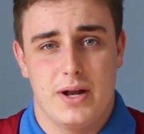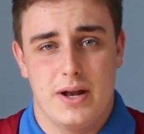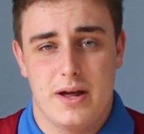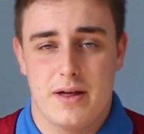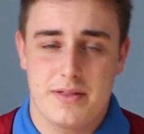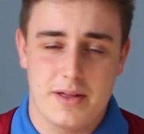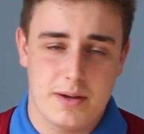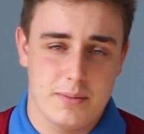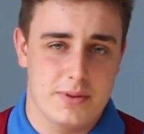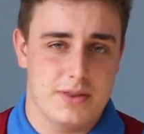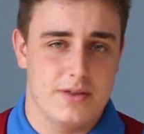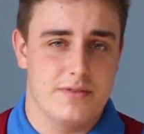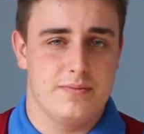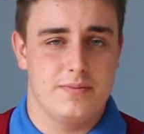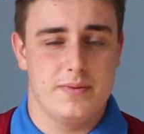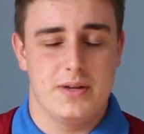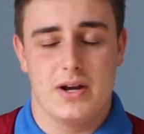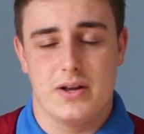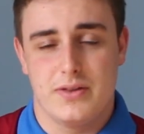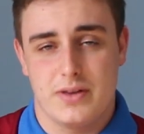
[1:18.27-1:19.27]
And I think with
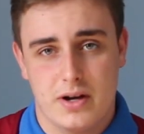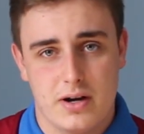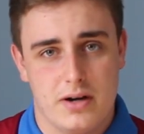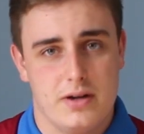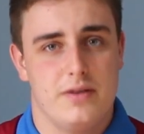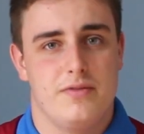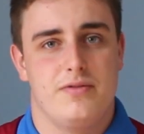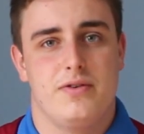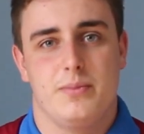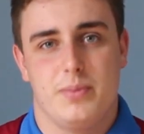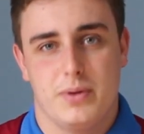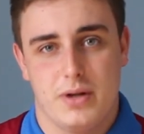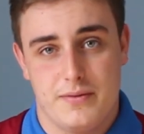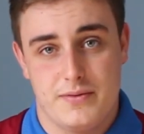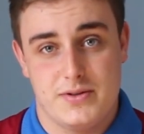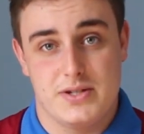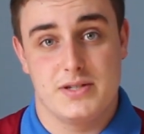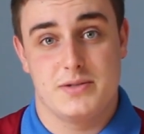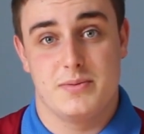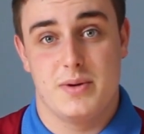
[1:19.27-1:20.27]
the kind of football
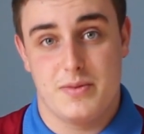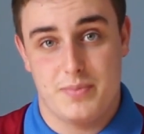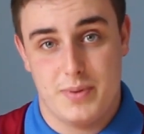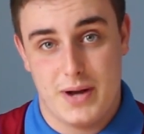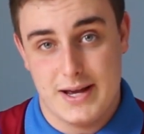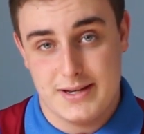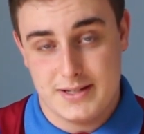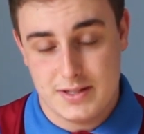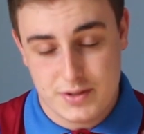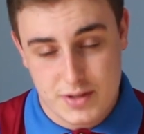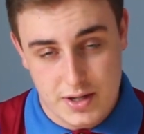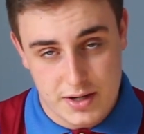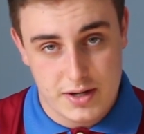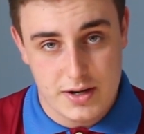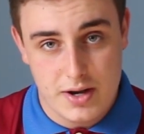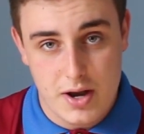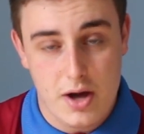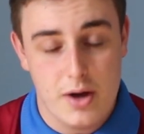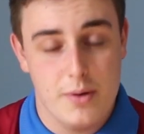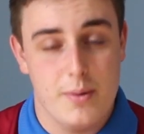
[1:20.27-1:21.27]
obviously Smith plays, he's going
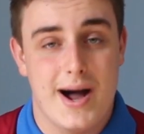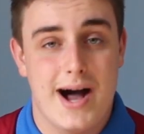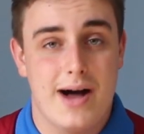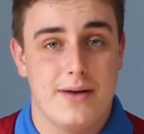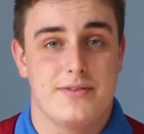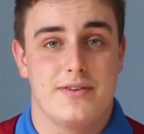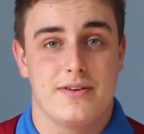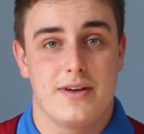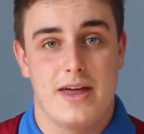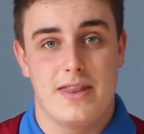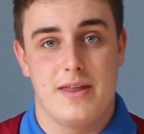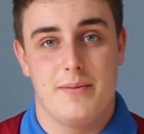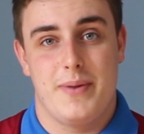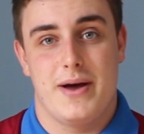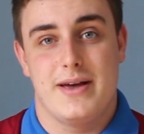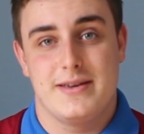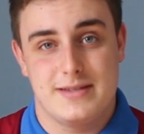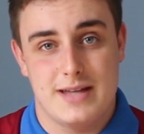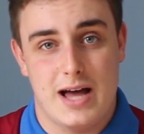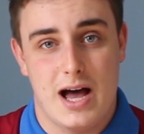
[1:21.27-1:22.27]
to know how to get the
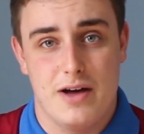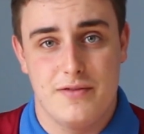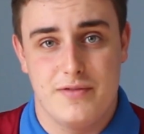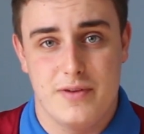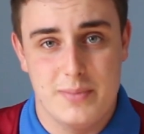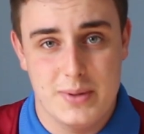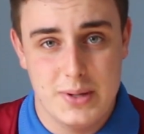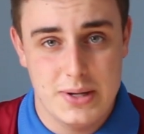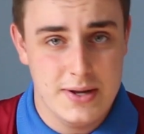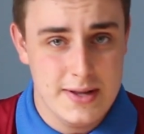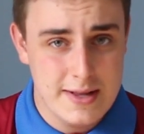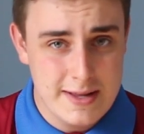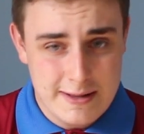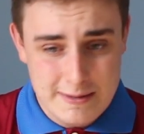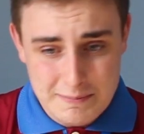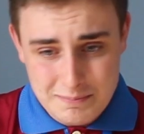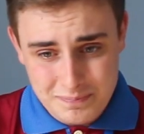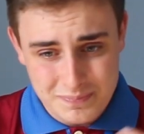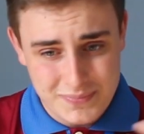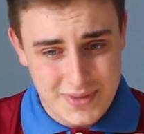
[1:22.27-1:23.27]
best out of him.
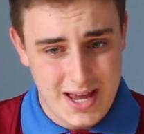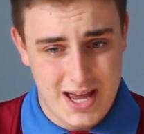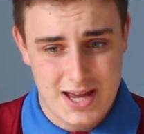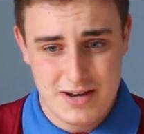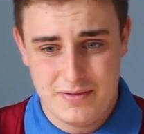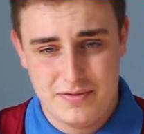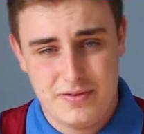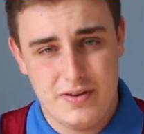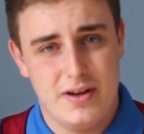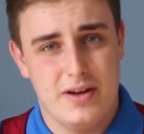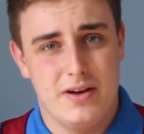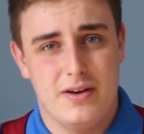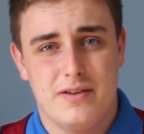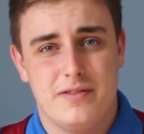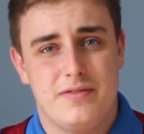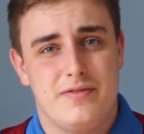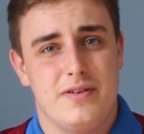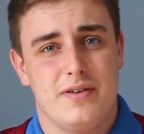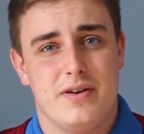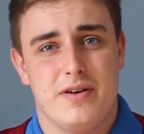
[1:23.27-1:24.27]
And
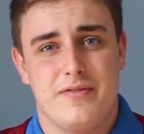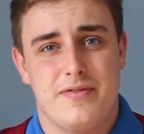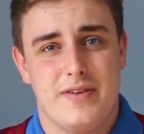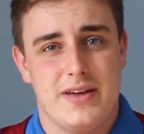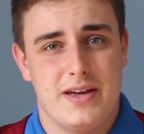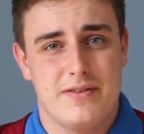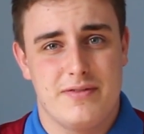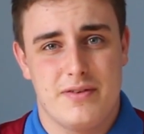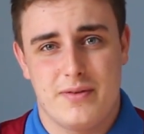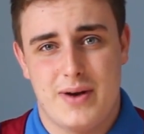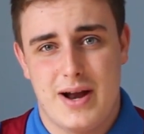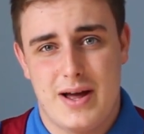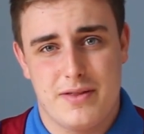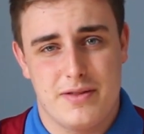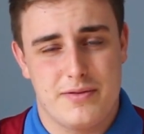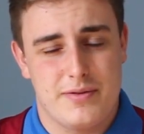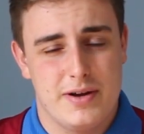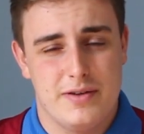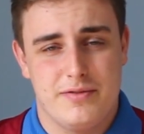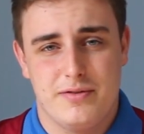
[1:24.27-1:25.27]
for a fee of around
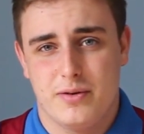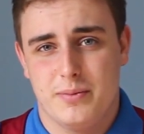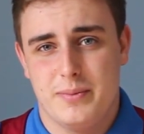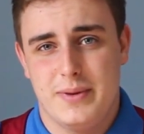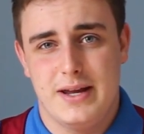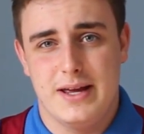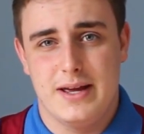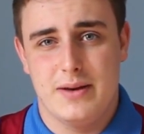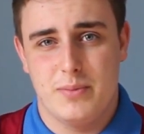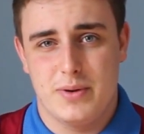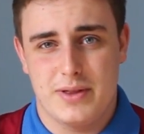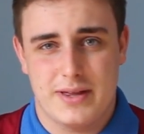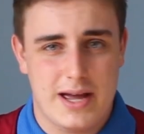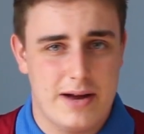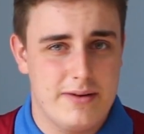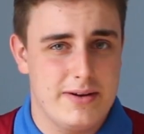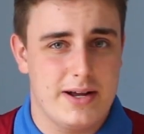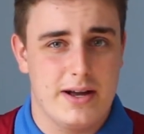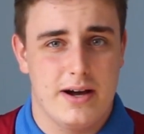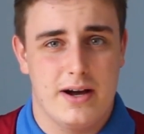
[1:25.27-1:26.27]
3 or 4 million, with
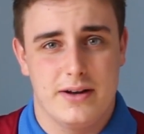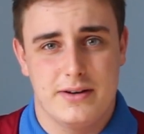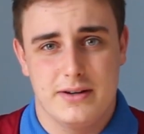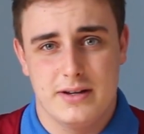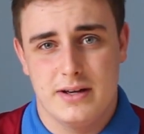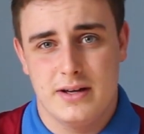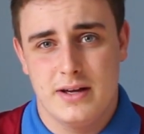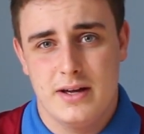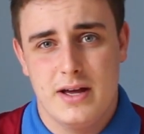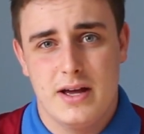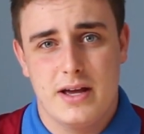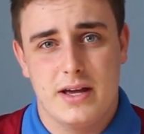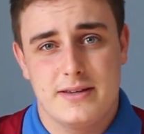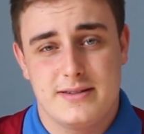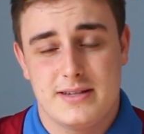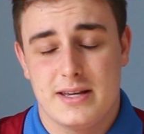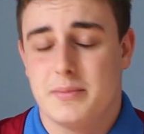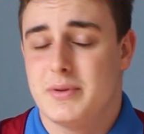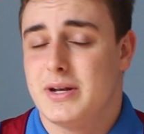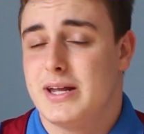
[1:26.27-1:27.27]
Gary Gardner
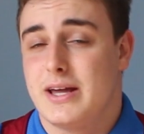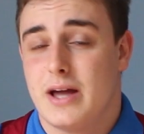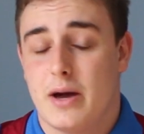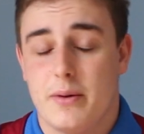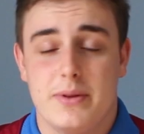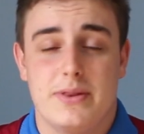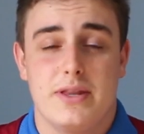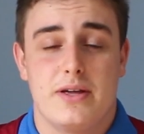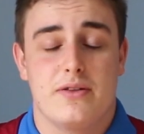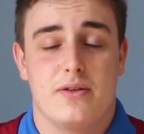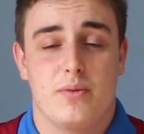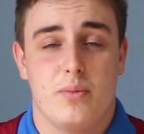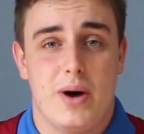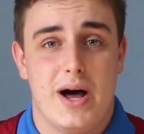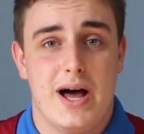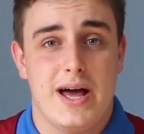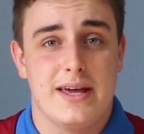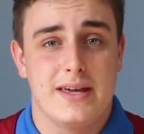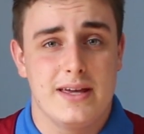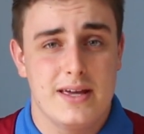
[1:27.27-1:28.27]
seemingly going the other
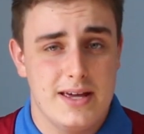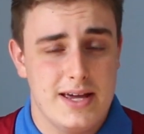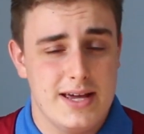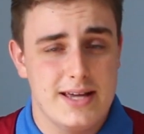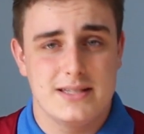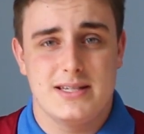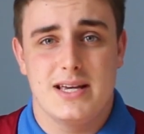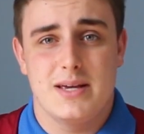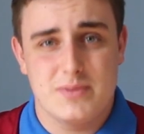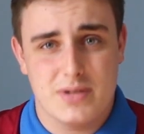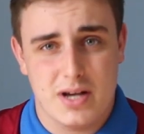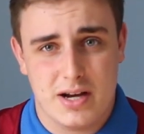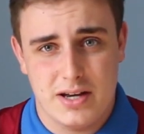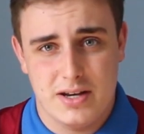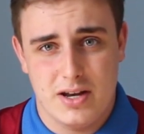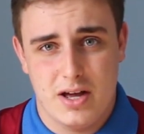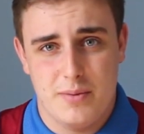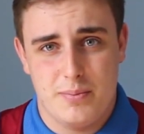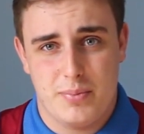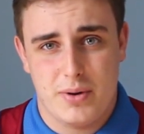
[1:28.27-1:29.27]
way, it seems like a
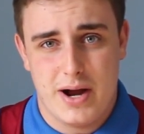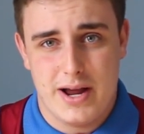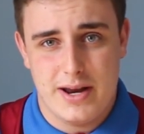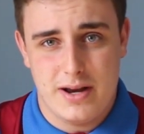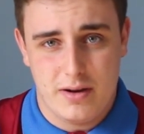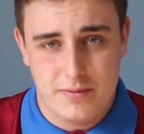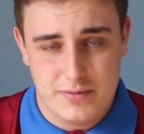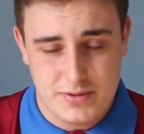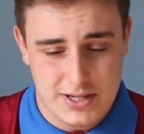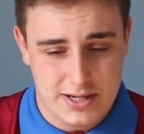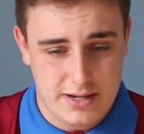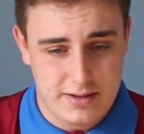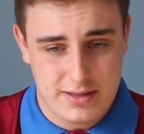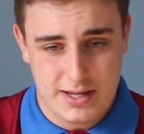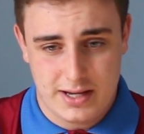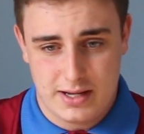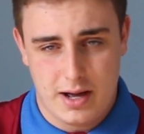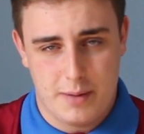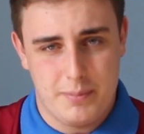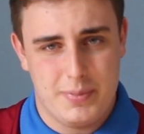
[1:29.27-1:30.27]
no-brainer.
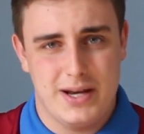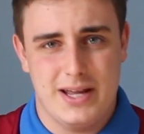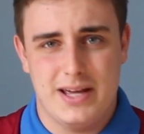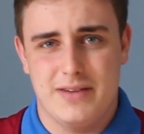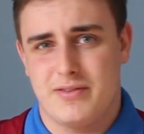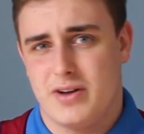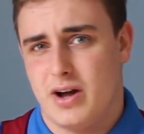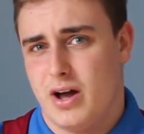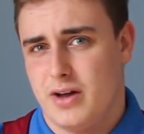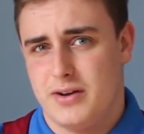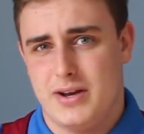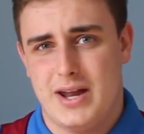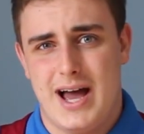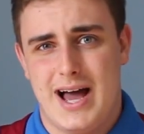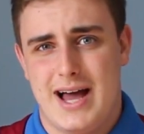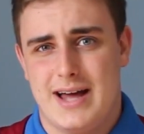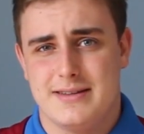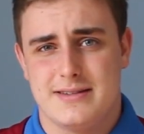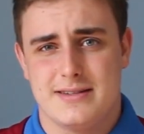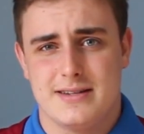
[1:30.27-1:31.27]
Obviously, I believe Gardner
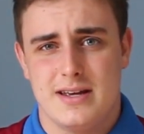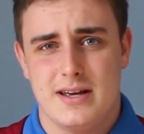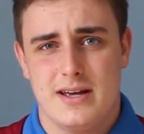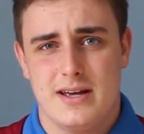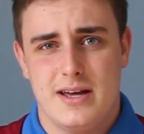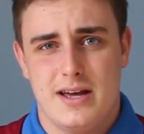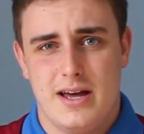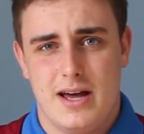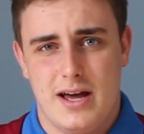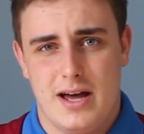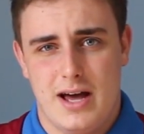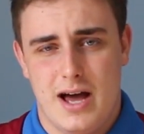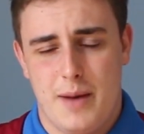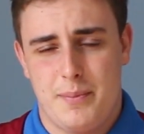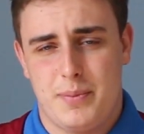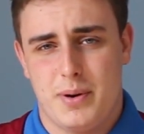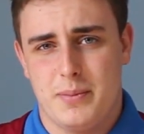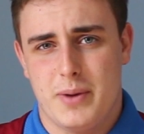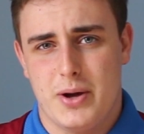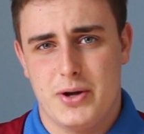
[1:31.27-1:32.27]
had a
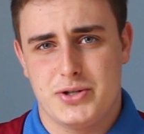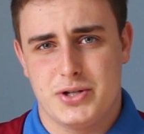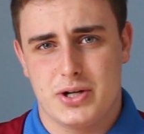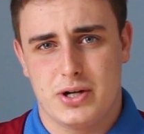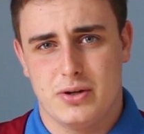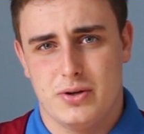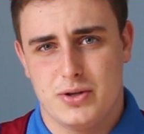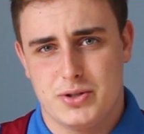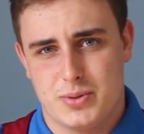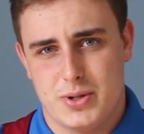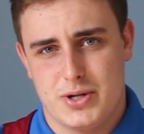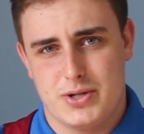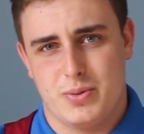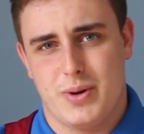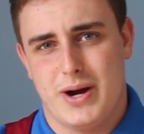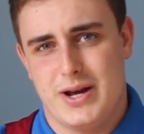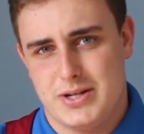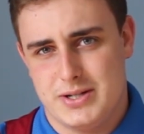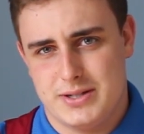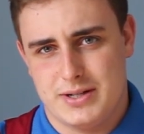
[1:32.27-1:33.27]
promotion clause where his
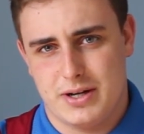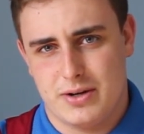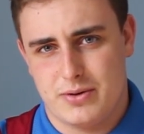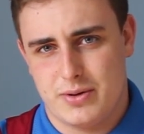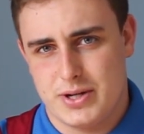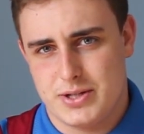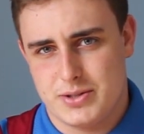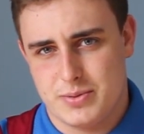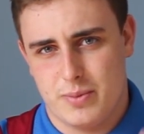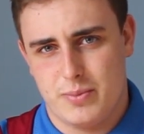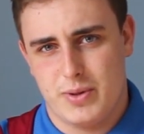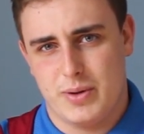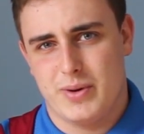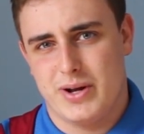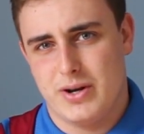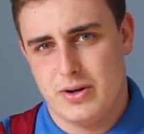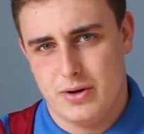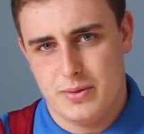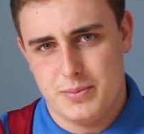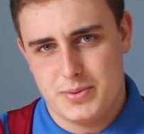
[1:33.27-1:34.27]
wages increased when we
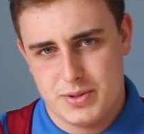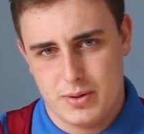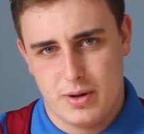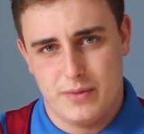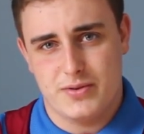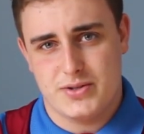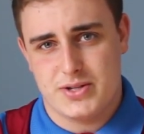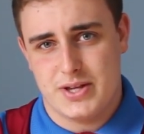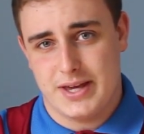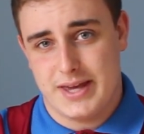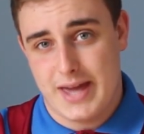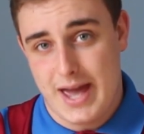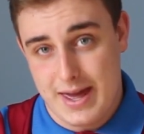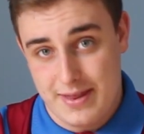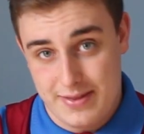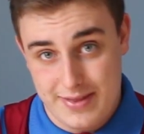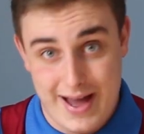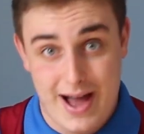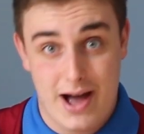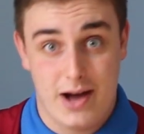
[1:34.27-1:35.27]
went up, so obviously
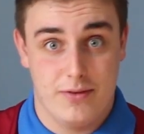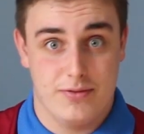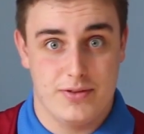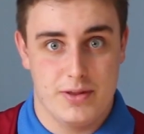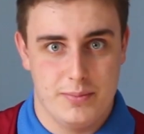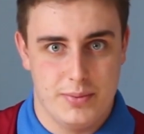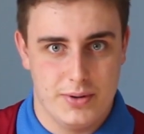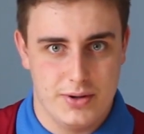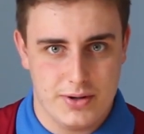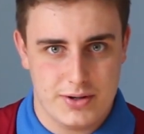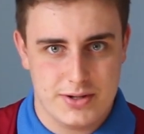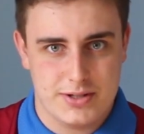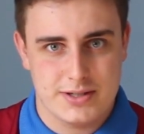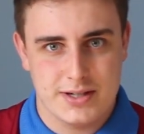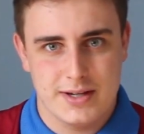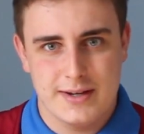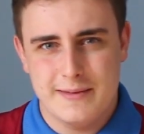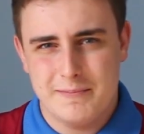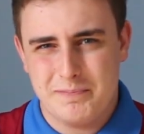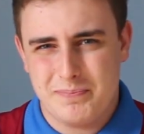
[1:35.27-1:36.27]
getting that off the
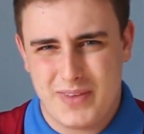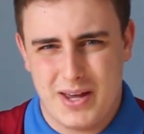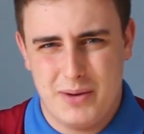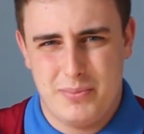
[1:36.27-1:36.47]
books.